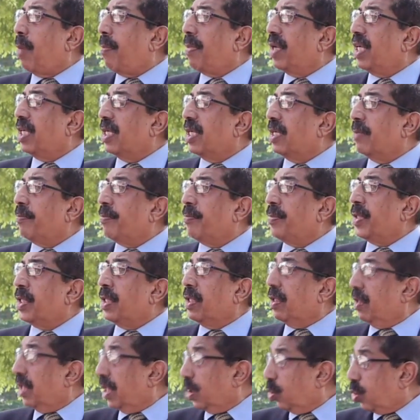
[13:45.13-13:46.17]
proper
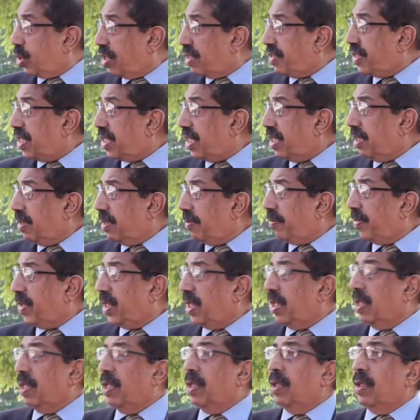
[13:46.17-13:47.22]
nutrition,
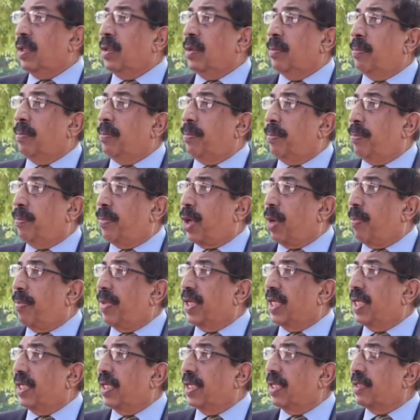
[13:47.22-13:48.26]

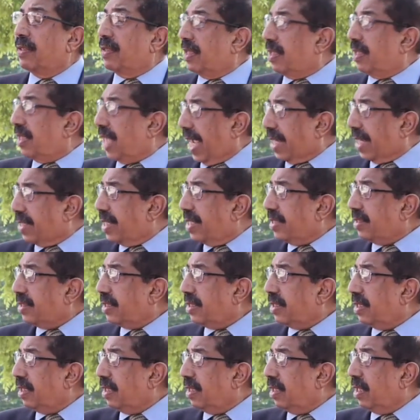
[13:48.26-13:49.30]
proper
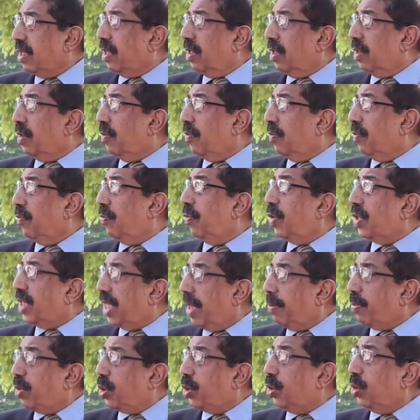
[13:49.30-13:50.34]
guidance
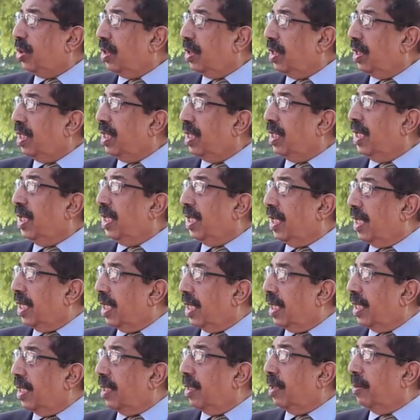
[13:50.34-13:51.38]
for them to
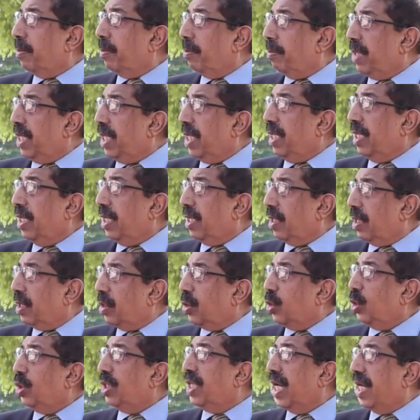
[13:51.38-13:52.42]
be
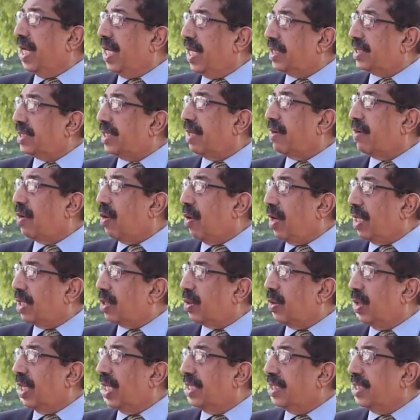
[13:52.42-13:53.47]
this spiritual
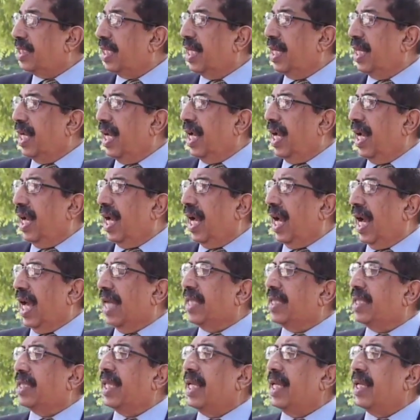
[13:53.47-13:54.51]
call forever.
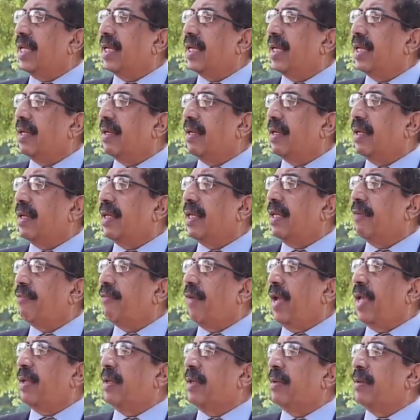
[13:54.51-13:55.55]
I think
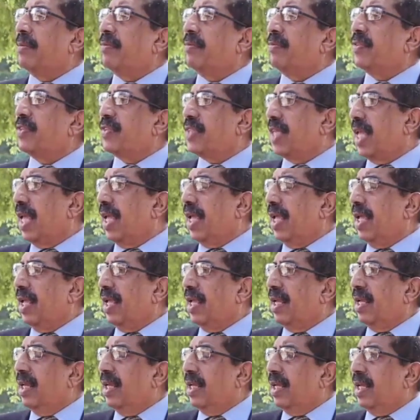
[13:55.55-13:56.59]
if I say,
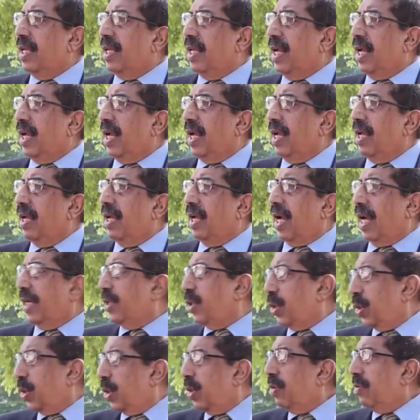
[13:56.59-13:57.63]

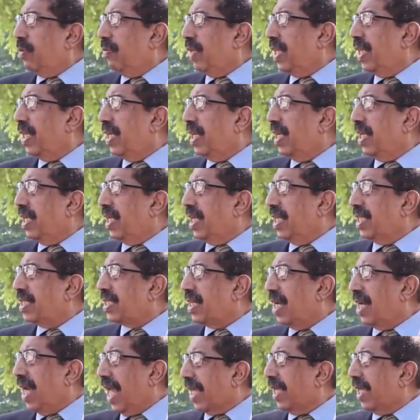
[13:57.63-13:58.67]
I don't know whether
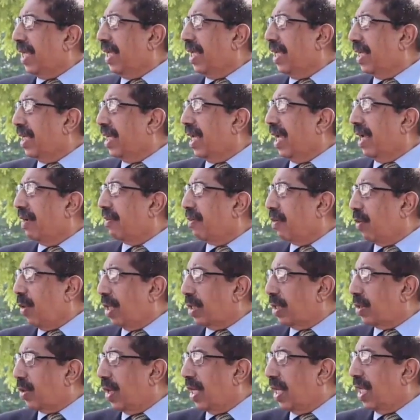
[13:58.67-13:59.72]
lucky he had
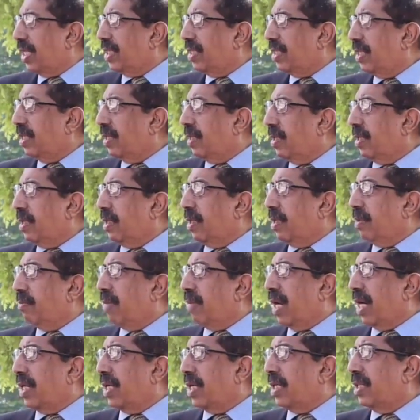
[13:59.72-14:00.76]
for it,
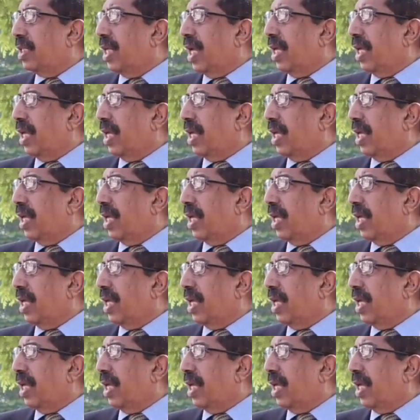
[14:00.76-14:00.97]
but